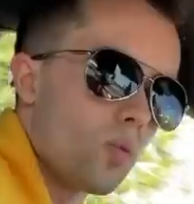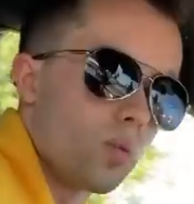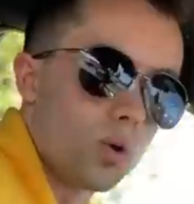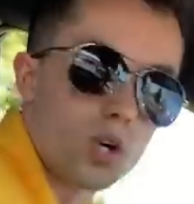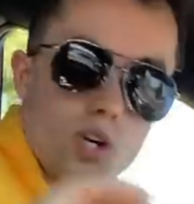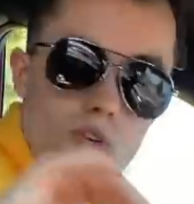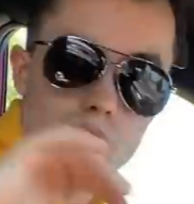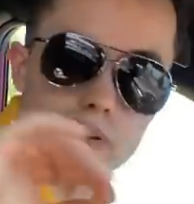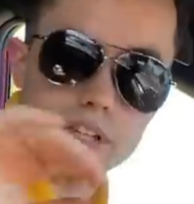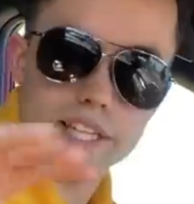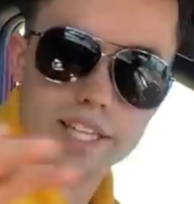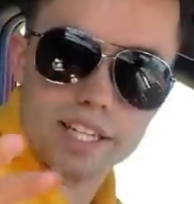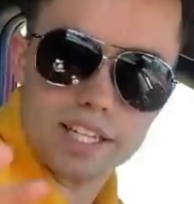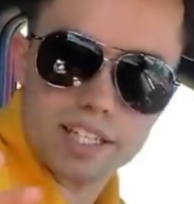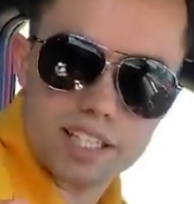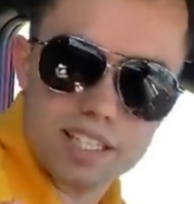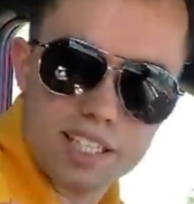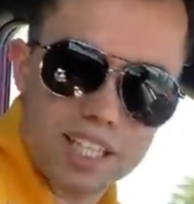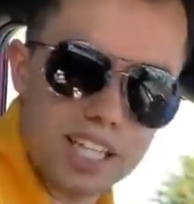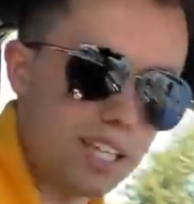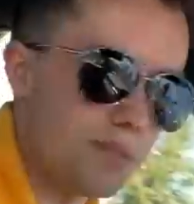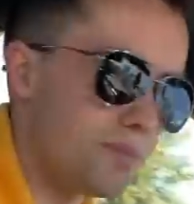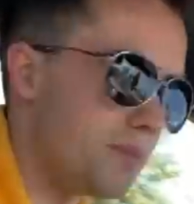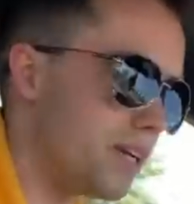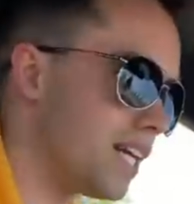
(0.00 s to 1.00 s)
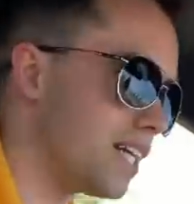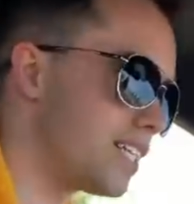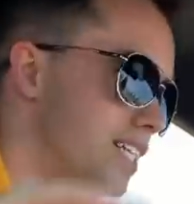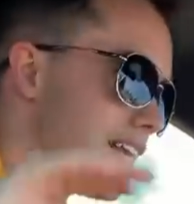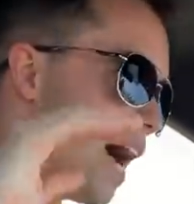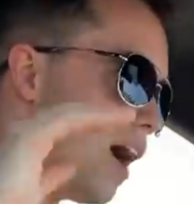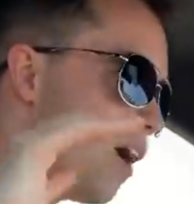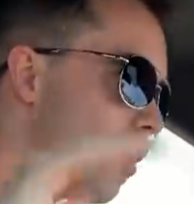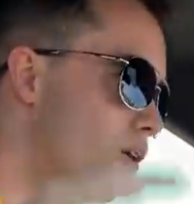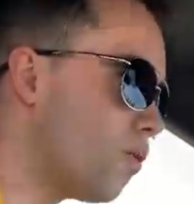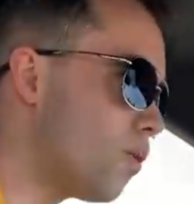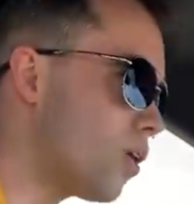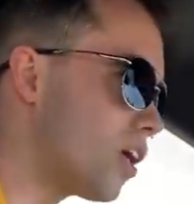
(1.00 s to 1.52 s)
We're a really good team because
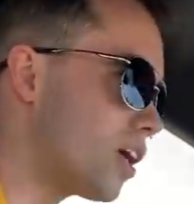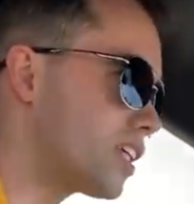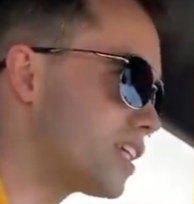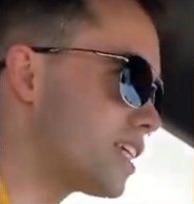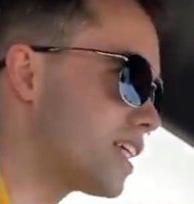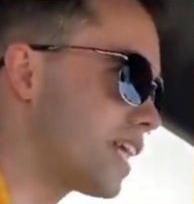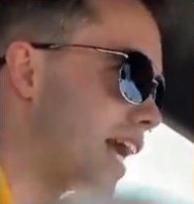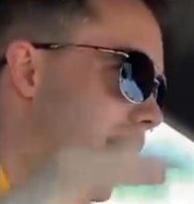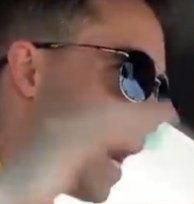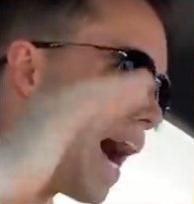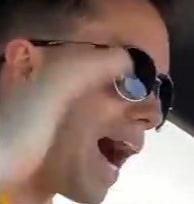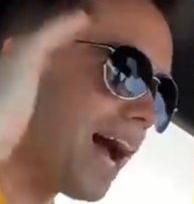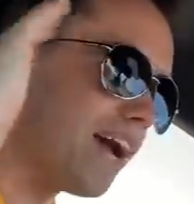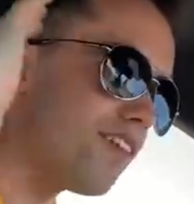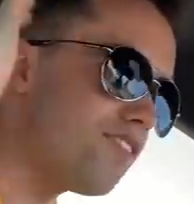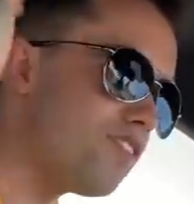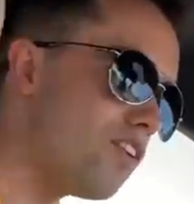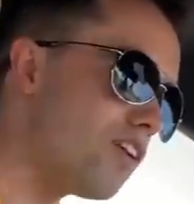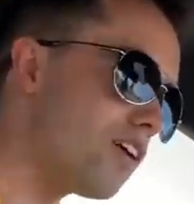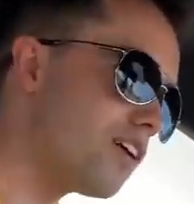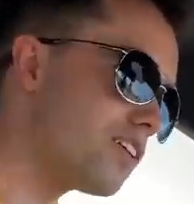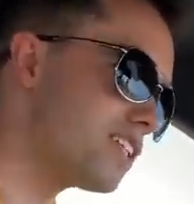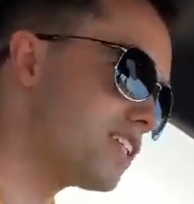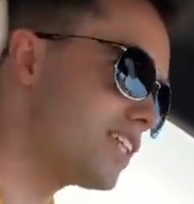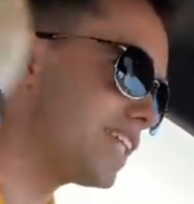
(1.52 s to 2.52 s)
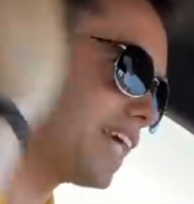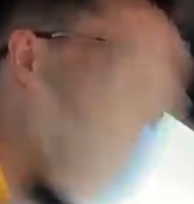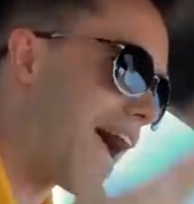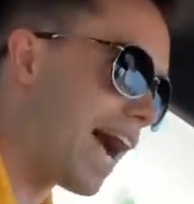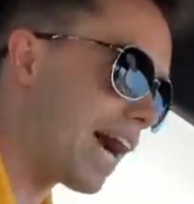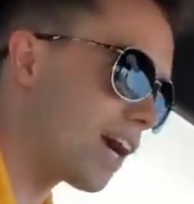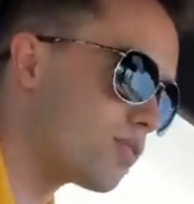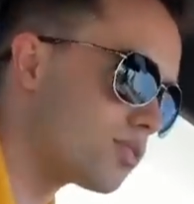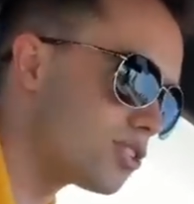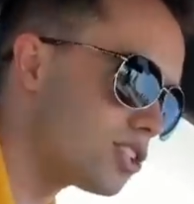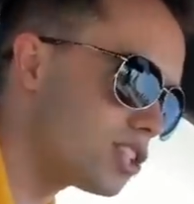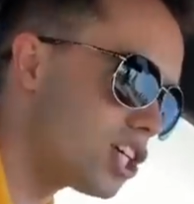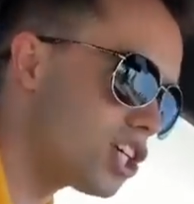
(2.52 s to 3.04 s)
how it works is like I focus on the
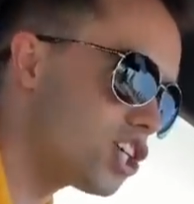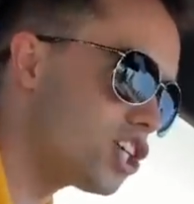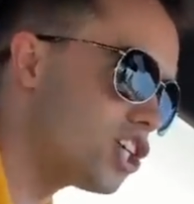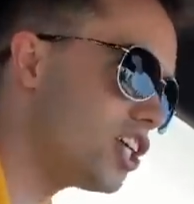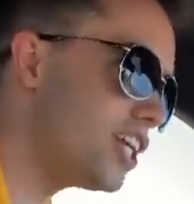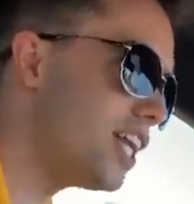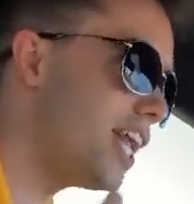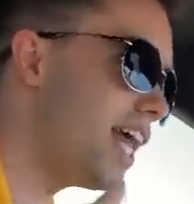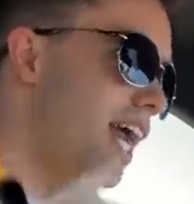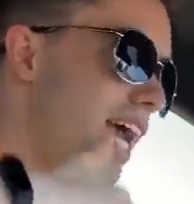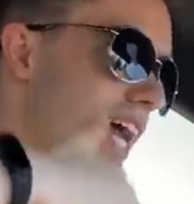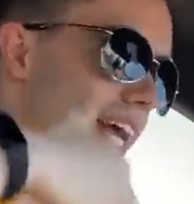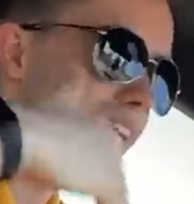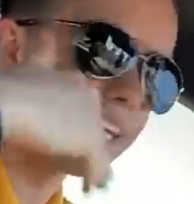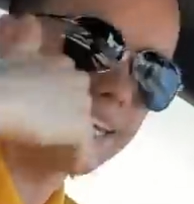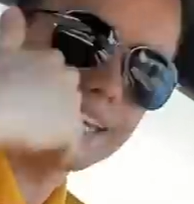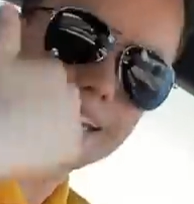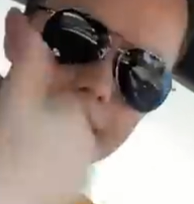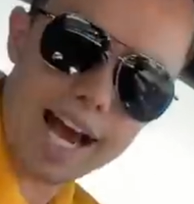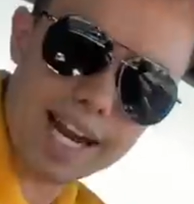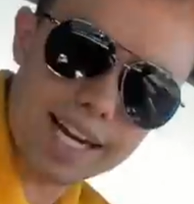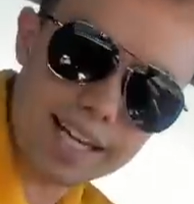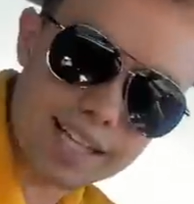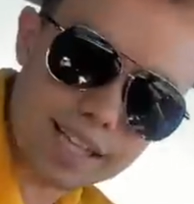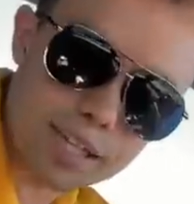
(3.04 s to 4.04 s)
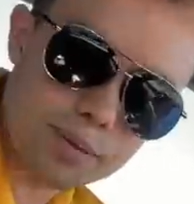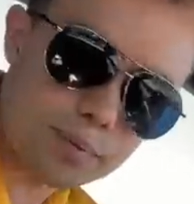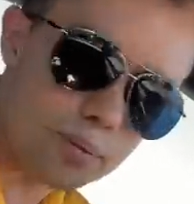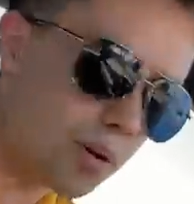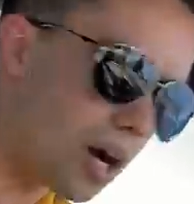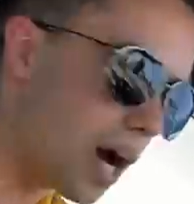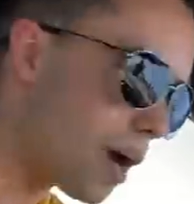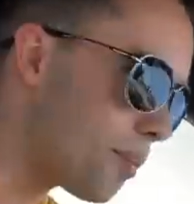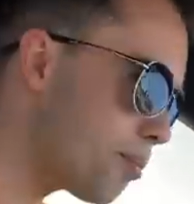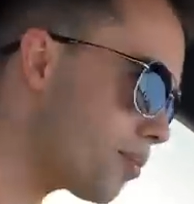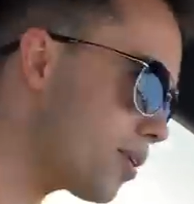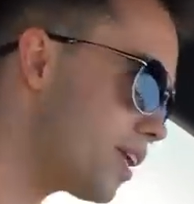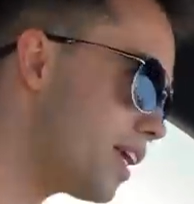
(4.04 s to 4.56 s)
acquisition, getting the
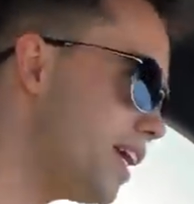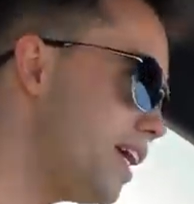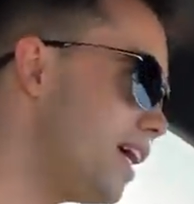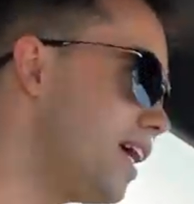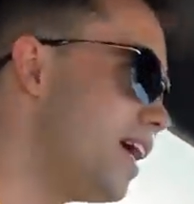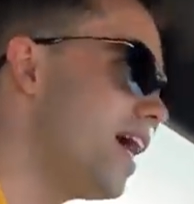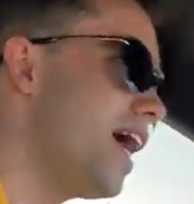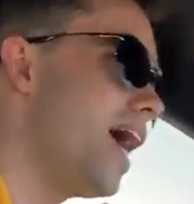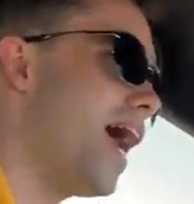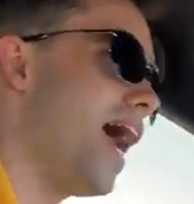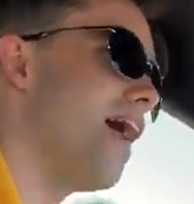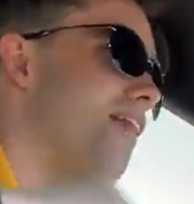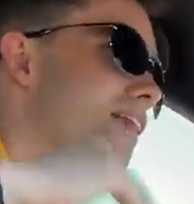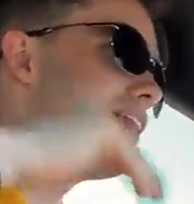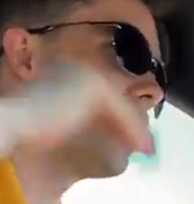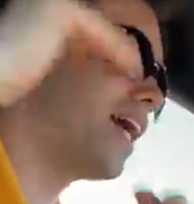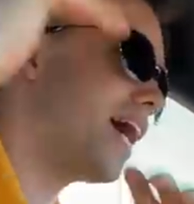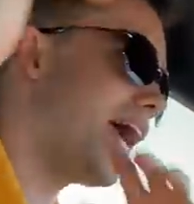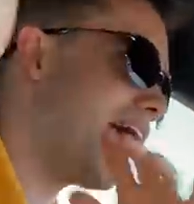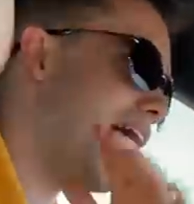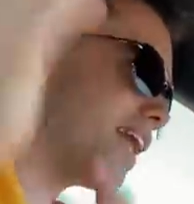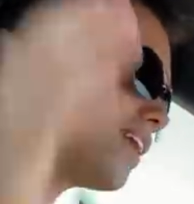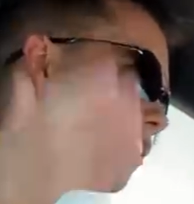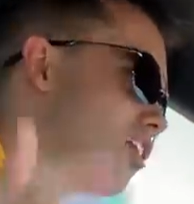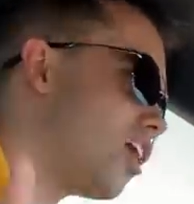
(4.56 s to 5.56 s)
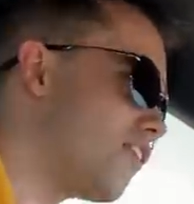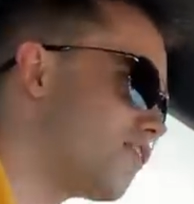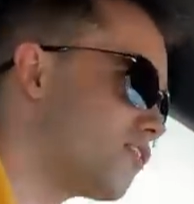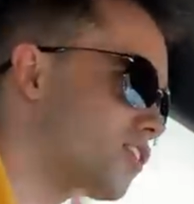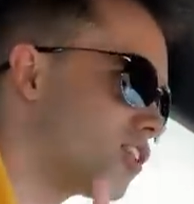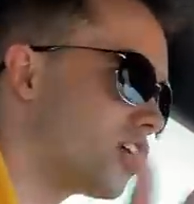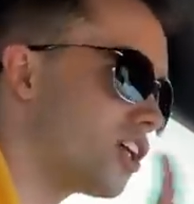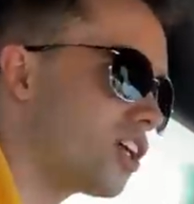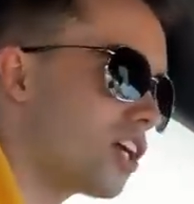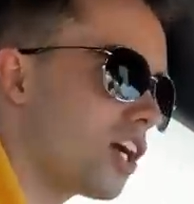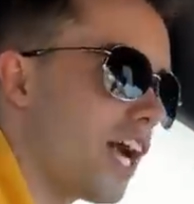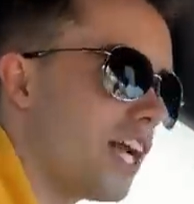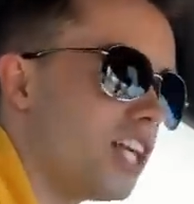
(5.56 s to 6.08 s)
property, and then I hand it off to
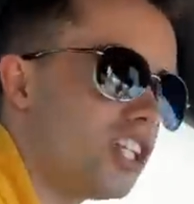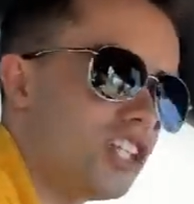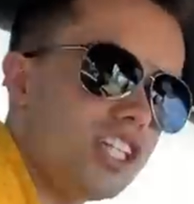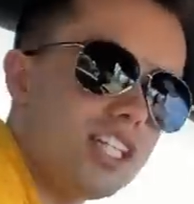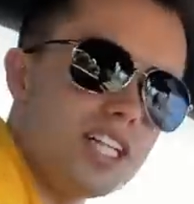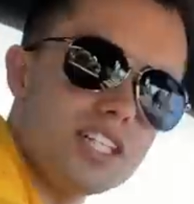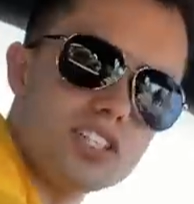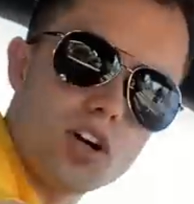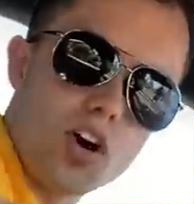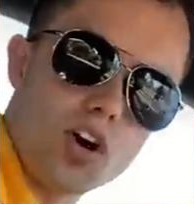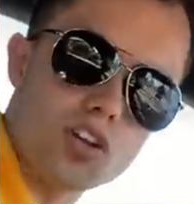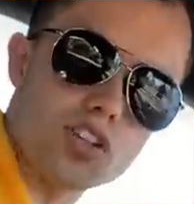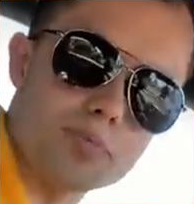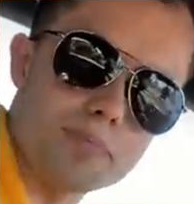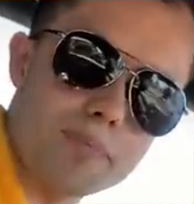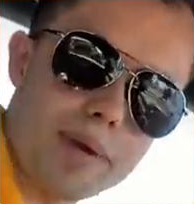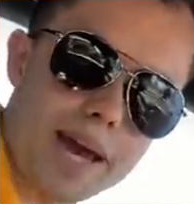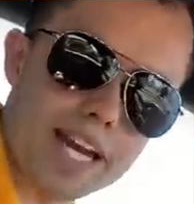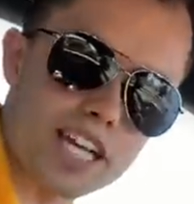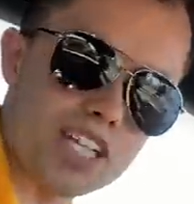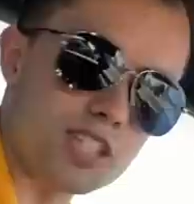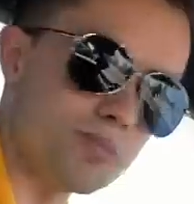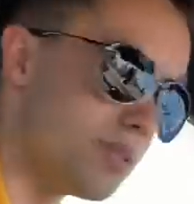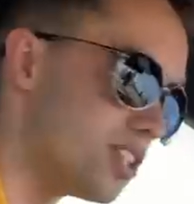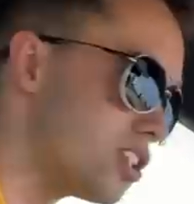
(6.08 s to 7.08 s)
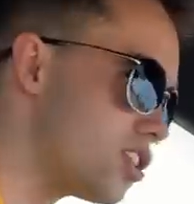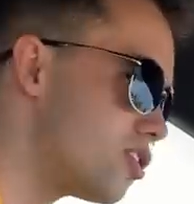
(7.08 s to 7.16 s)
her, and she does all the management.